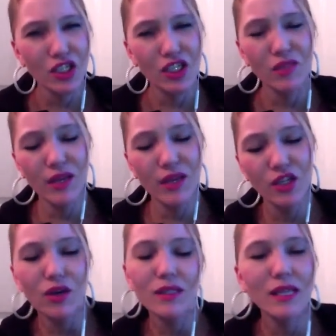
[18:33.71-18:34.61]
Just because you're
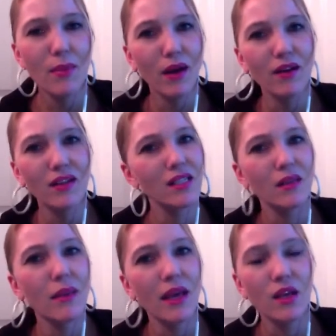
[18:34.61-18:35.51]
a teen parent doesn't
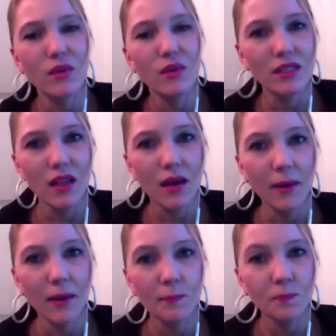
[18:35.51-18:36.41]
make you a slut.
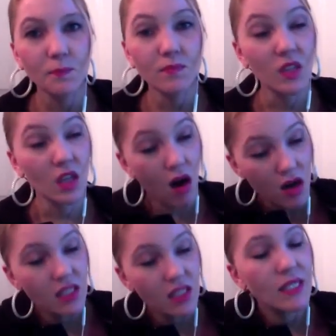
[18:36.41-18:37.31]
There are
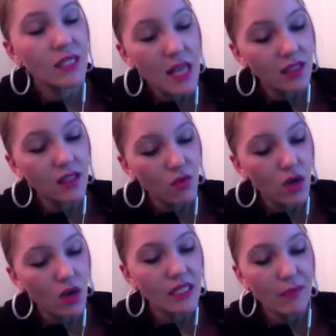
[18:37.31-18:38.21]
some sluts who are
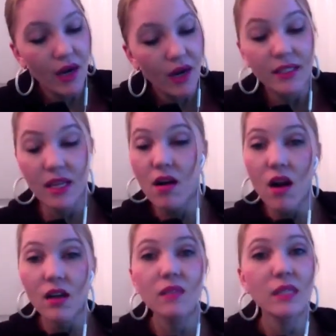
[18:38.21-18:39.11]
teen parents, and there
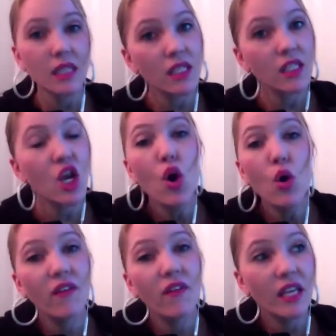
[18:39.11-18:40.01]
are some sluts who
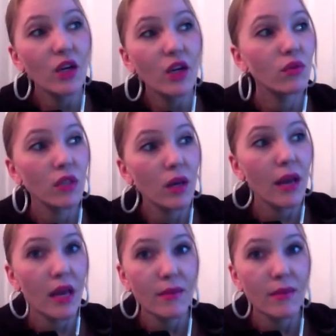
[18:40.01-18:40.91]
have killed their
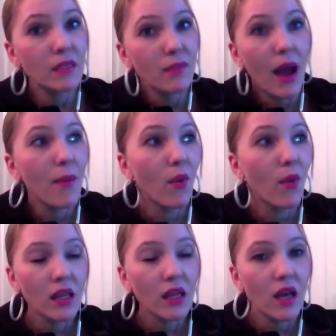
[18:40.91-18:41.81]
babies by
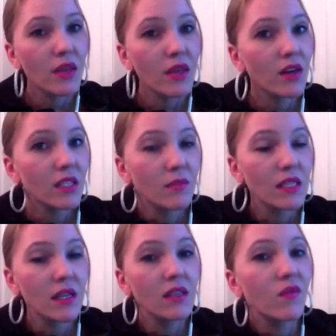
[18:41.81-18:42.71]
aborting them, and there are some
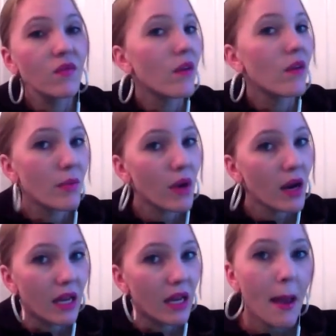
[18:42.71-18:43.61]
sluts who have never been pregnant.